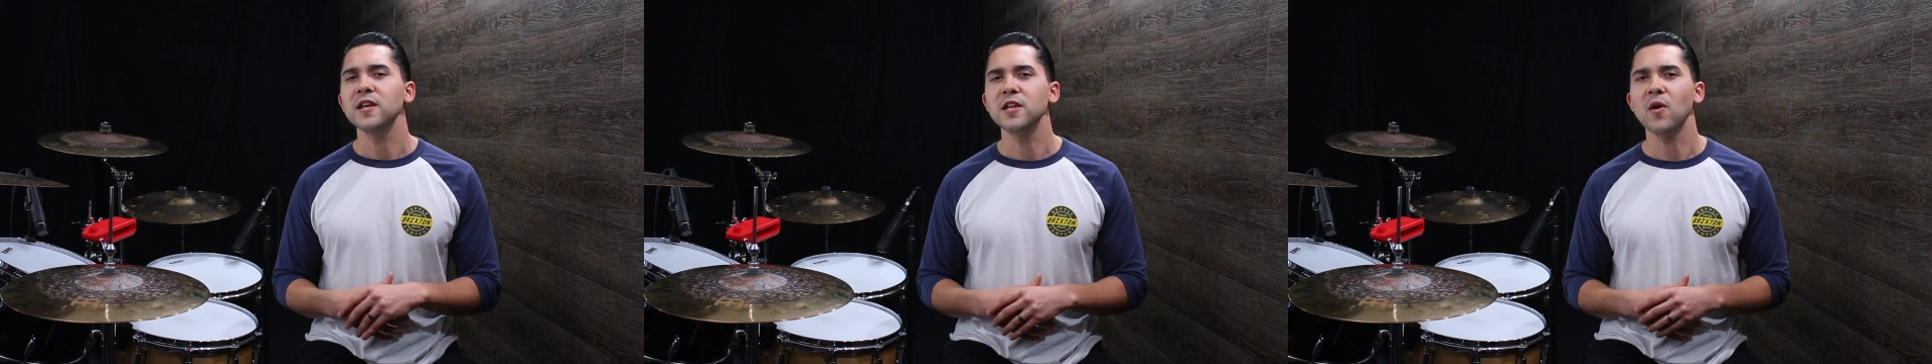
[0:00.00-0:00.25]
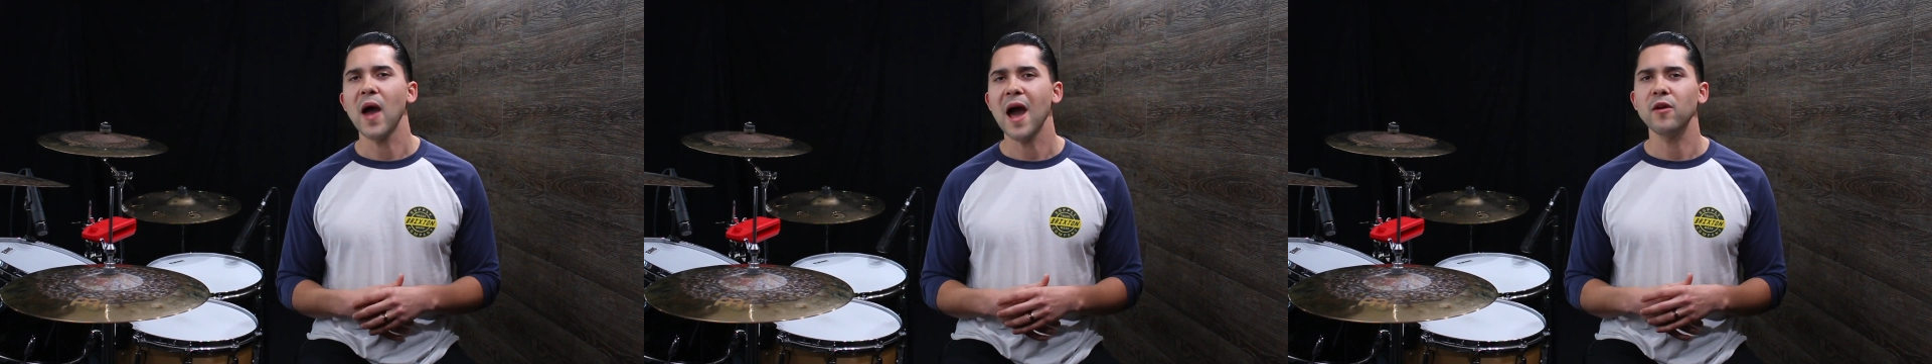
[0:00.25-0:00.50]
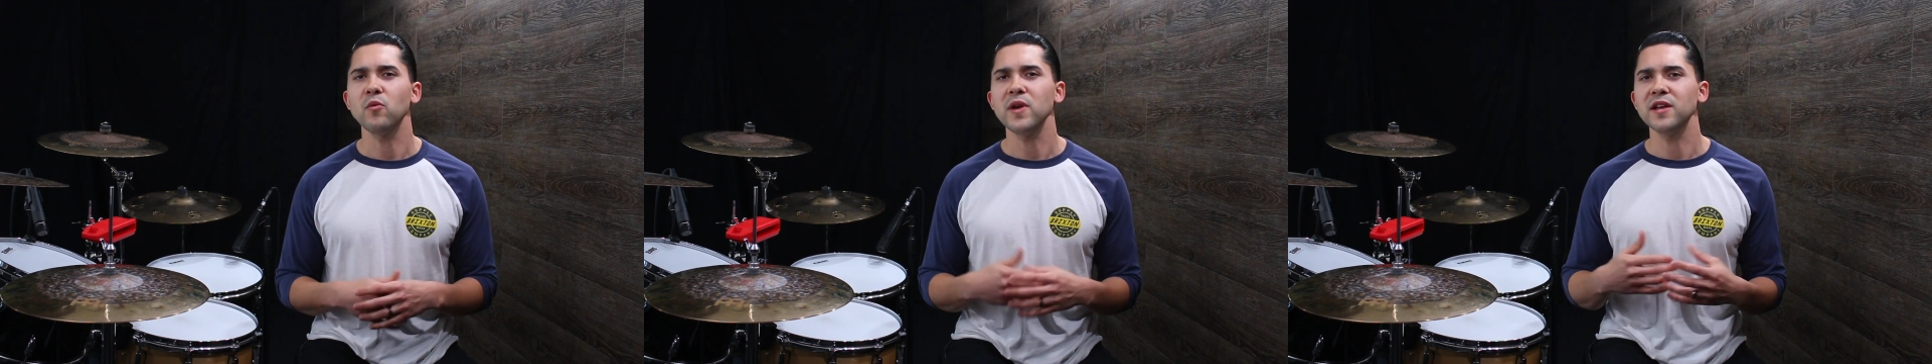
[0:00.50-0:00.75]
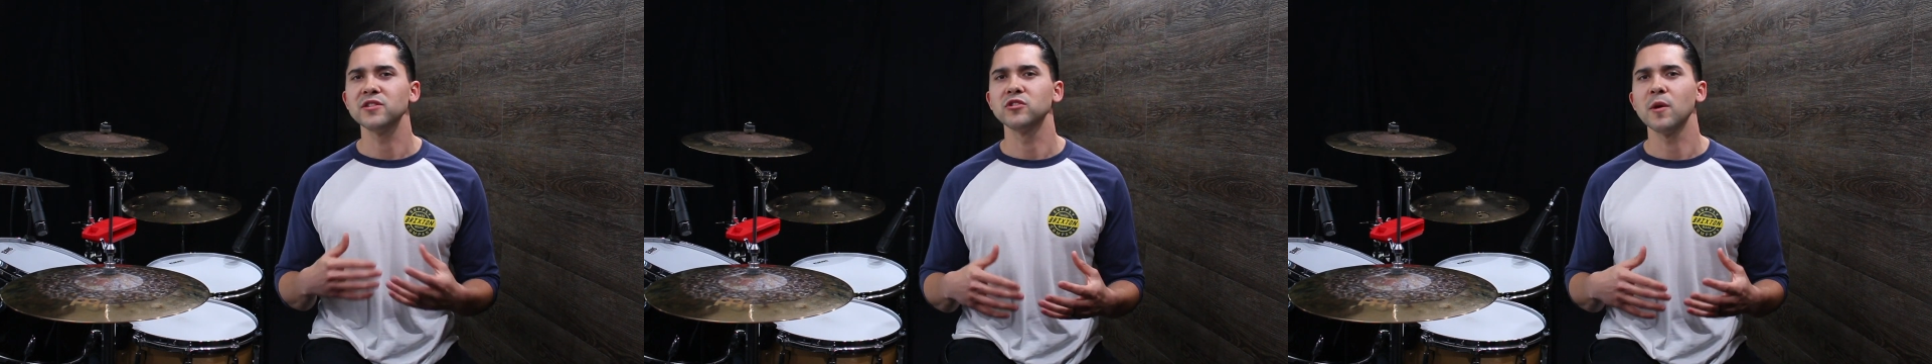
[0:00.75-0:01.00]
You know, how do
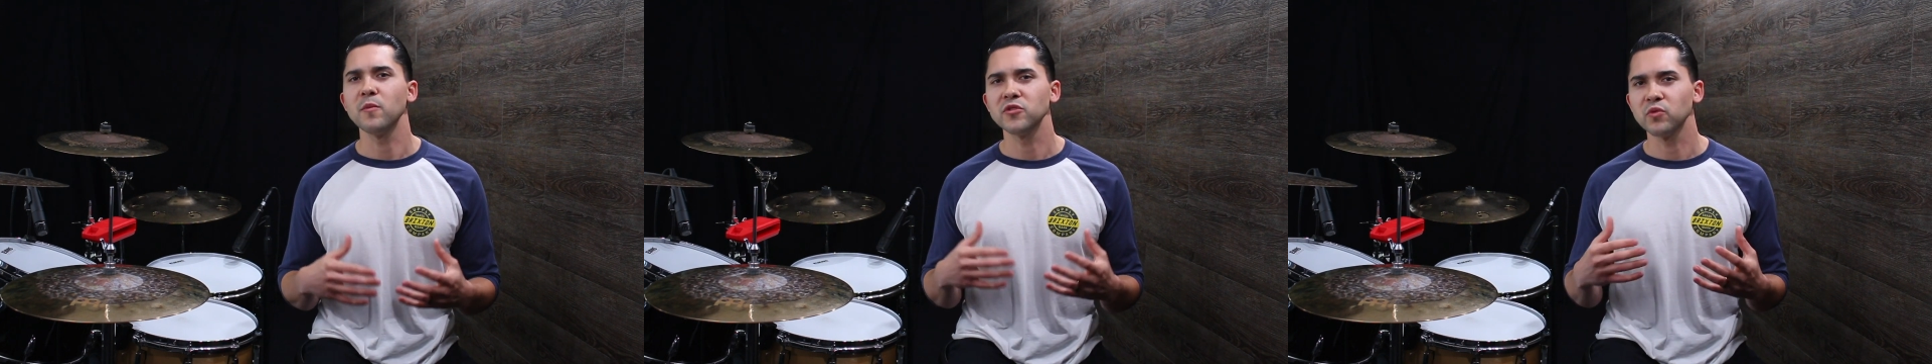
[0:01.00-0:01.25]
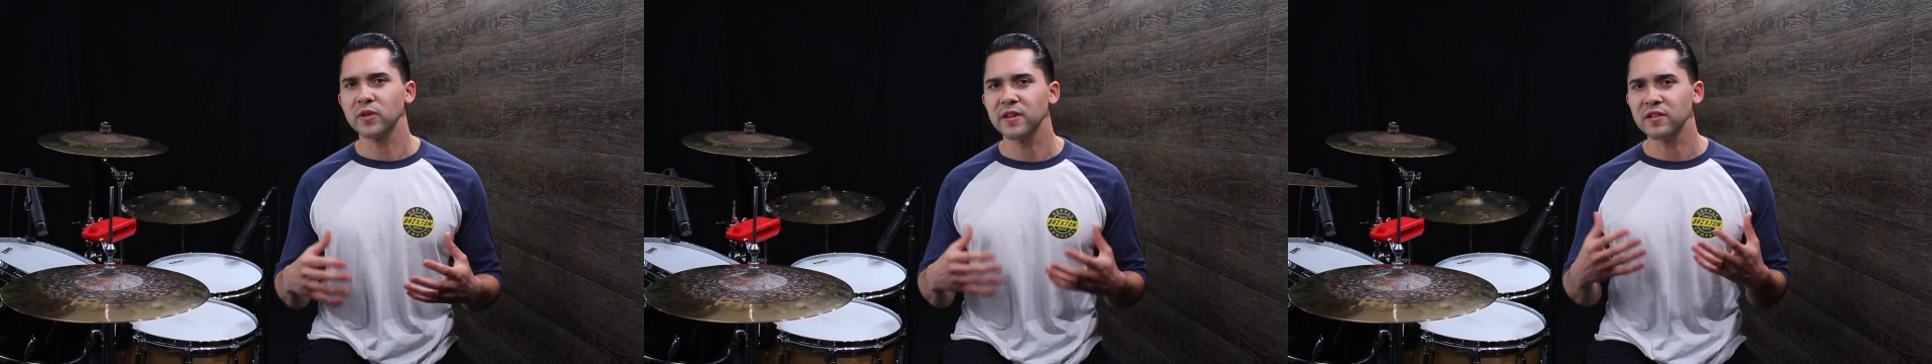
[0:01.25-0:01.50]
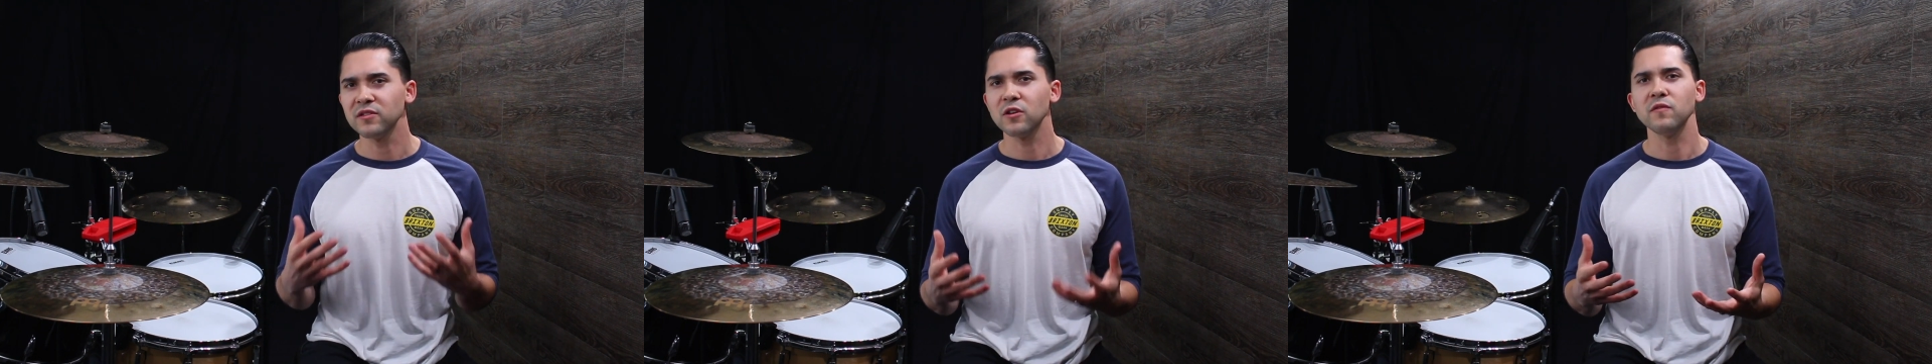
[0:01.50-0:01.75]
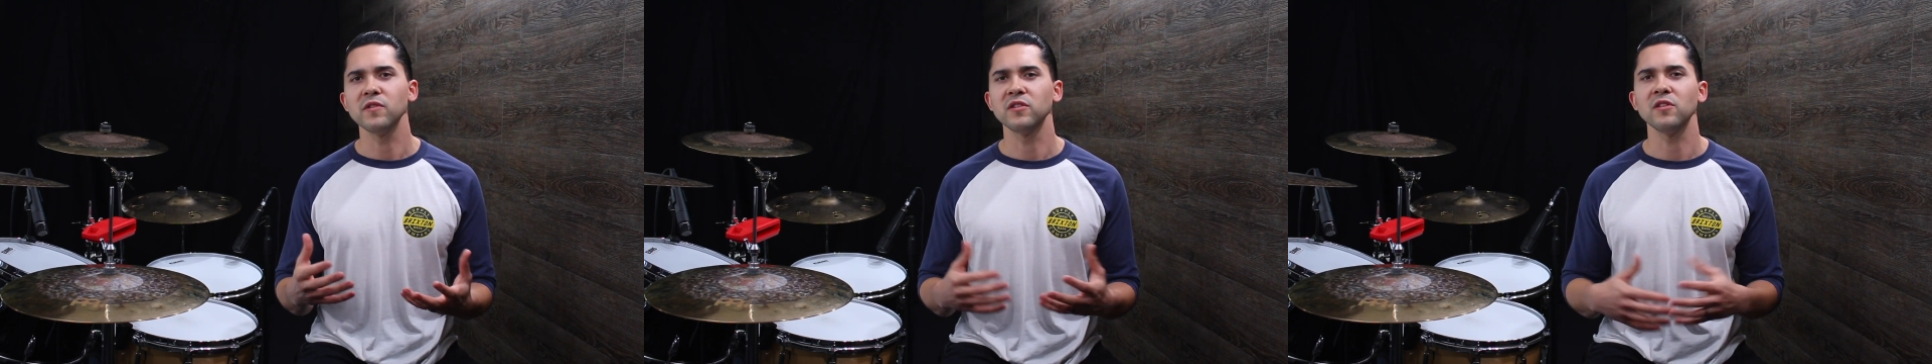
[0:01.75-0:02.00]
we as drummers really
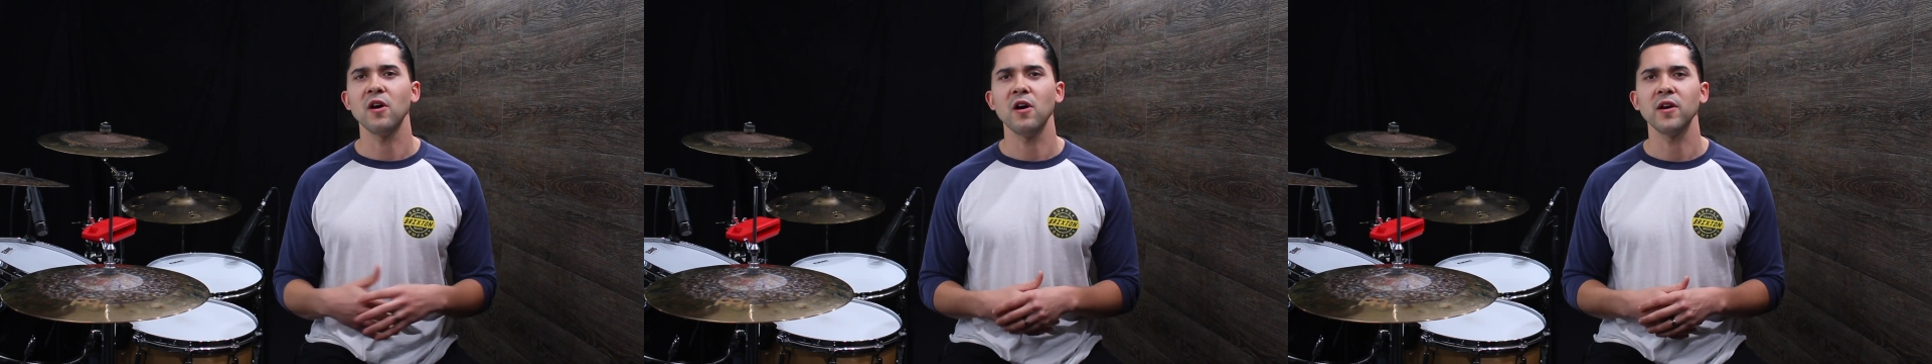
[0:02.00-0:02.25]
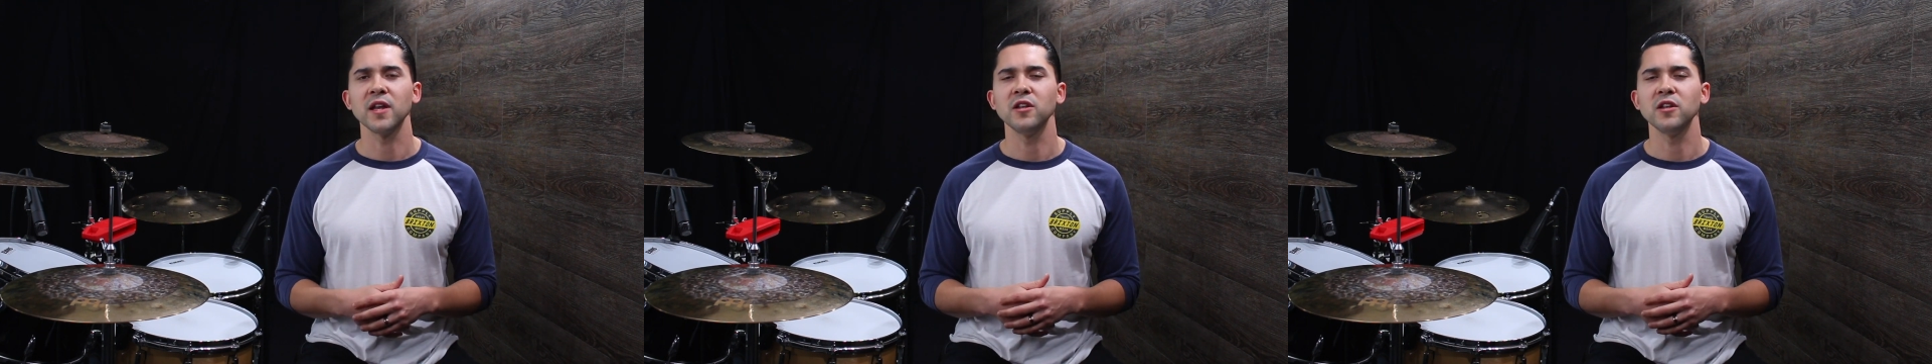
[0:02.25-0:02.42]
serve the song